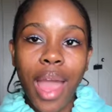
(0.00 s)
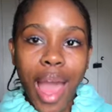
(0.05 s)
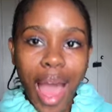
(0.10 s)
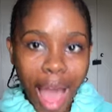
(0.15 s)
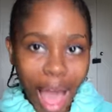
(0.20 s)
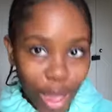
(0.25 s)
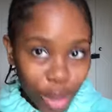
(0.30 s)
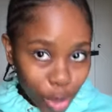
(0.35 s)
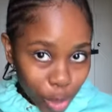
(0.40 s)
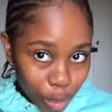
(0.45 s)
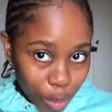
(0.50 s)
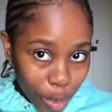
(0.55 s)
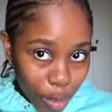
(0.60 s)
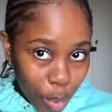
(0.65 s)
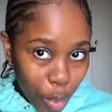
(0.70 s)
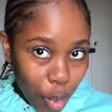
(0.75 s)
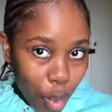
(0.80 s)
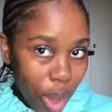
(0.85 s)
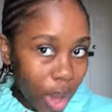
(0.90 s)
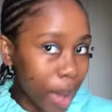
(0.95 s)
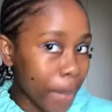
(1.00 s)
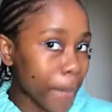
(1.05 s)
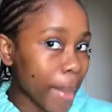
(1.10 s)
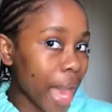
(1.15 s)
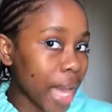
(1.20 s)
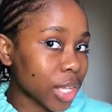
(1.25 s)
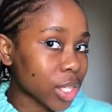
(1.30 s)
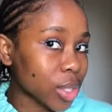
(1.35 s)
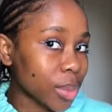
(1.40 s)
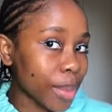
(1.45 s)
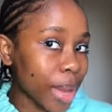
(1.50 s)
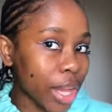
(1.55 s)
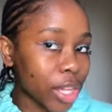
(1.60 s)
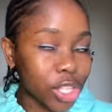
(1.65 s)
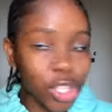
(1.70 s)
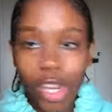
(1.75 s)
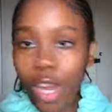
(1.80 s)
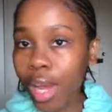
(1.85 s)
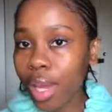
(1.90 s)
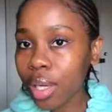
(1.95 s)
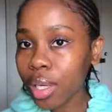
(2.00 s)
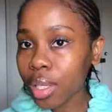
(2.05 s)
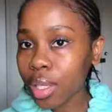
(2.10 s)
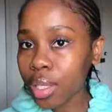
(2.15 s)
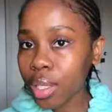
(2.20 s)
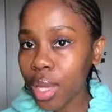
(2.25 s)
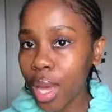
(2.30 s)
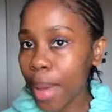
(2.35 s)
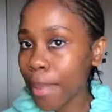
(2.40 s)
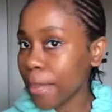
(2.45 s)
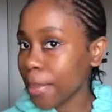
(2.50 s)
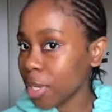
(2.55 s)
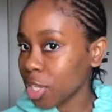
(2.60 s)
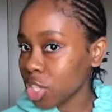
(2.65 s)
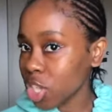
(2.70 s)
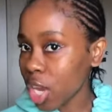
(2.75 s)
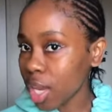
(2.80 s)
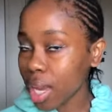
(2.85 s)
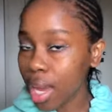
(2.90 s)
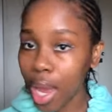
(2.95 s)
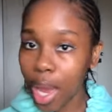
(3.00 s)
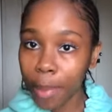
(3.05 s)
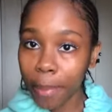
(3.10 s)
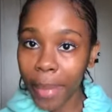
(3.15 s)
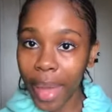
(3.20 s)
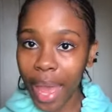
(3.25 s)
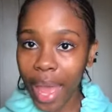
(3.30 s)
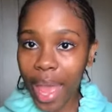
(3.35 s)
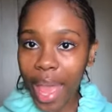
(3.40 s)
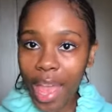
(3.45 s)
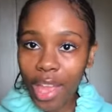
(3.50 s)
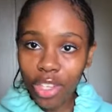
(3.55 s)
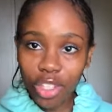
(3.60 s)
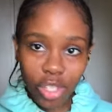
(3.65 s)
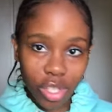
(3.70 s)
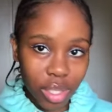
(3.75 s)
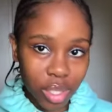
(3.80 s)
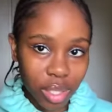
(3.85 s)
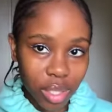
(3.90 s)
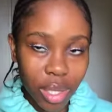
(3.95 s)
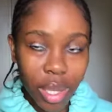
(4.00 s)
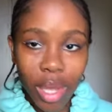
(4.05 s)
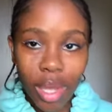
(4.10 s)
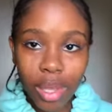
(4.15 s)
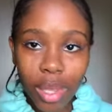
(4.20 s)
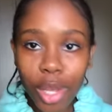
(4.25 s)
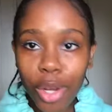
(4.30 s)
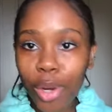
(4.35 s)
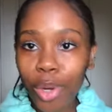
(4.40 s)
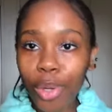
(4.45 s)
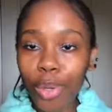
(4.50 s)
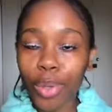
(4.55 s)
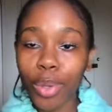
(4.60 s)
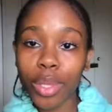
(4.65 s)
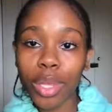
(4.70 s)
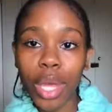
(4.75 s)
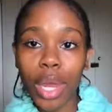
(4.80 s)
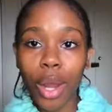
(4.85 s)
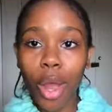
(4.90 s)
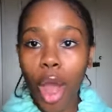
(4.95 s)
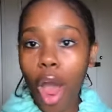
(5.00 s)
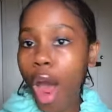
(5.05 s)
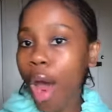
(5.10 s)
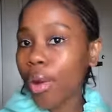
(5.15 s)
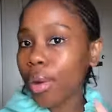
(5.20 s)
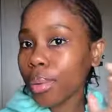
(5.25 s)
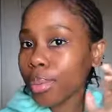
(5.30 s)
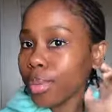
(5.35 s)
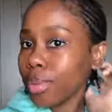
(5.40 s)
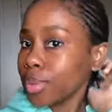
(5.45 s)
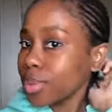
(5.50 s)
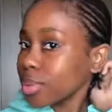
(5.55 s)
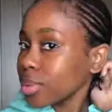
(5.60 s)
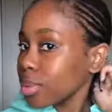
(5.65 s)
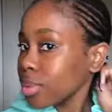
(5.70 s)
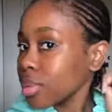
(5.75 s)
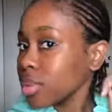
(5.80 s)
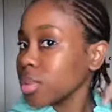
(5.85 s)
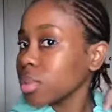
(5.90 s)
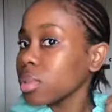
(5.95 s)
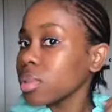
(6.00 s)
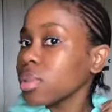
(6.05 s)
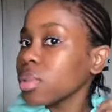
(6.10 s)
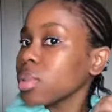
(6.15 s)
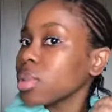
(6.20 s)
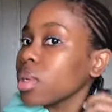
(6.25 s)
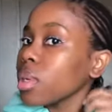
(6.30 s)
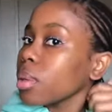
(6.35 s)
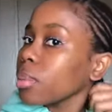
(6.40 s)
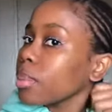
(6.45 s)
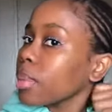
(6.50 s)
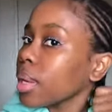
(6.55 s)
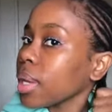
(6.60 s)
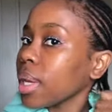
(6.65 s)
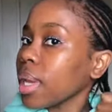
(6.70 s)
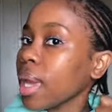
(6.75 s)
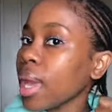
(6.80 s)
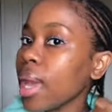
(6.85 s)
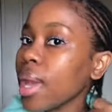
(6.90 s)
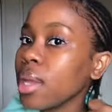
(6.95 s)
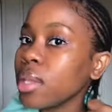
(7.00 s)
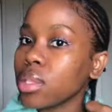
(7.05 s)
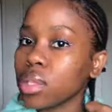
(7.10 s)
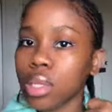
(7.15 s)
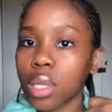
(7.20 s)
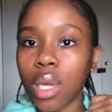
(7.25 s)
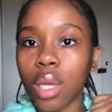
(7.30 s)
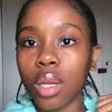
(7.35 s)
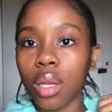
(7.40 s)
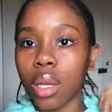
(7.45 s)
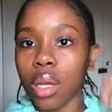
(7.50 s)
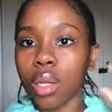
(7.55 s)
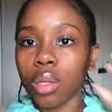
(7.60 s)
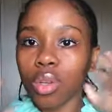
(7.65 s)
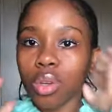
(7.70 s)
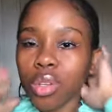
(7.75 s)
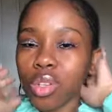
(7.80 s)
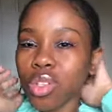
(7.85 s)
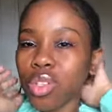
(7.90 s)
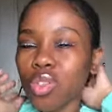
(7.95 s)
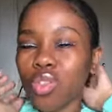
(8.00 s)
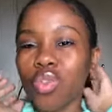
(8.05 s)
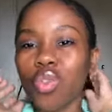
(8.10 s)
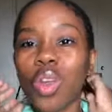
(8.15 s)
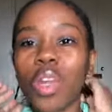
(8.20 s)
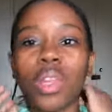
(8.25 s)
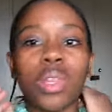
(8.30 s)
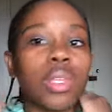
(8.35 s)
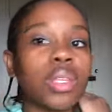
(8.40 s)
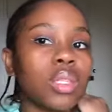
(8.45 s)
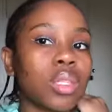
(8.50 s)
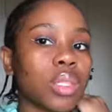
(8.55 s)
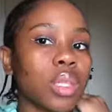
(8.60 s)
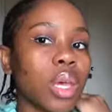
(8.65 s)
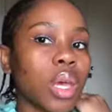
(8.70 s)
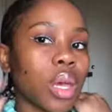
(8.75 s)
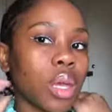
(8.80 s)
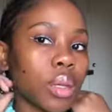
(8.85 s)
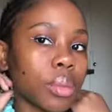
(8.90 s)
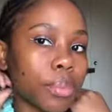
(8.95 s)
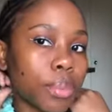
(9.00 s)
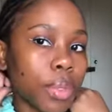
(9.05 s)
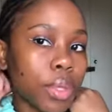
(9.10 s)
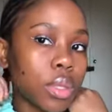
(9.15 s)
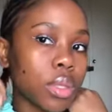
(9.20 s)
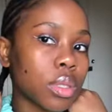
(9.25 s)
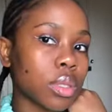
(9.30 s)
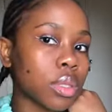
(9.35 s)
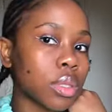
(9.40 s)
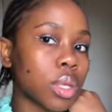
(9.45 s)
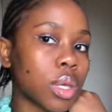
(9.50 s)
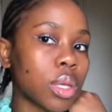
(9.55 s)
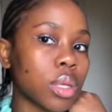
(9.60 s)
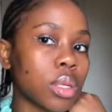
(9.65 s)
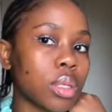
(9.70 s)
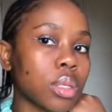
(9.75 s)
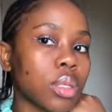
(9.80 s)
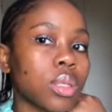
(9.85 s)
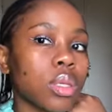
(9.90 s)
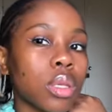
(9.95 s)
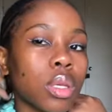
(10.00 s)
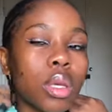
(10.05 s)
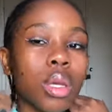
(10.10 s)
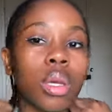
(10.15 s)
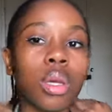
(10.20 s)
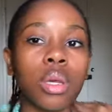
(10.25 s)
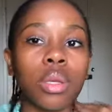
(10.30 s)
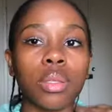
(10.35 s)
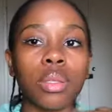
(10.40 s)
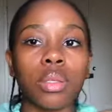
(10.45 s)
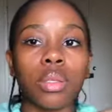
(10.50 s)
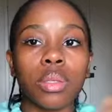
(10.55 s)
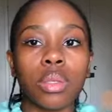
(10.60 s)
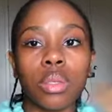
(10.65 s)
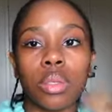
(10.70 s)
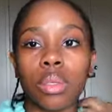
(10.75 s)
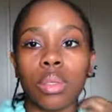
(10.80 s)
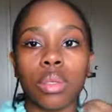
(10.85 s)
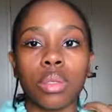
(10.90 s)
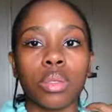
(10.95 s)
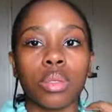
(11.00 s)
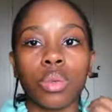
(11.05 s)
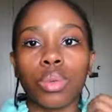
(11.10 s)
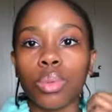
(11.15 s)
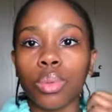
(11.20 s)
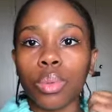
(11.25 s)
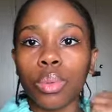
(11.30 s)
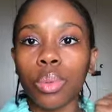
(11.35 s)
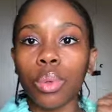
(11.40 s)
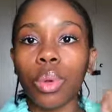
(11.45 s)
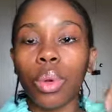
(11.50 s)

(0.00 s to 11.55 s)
Hi good people, welcome back to my channel. Been checking out my edges, they don't look that horrible. Okay, my head's kind of not straight this side, but this side it's cool.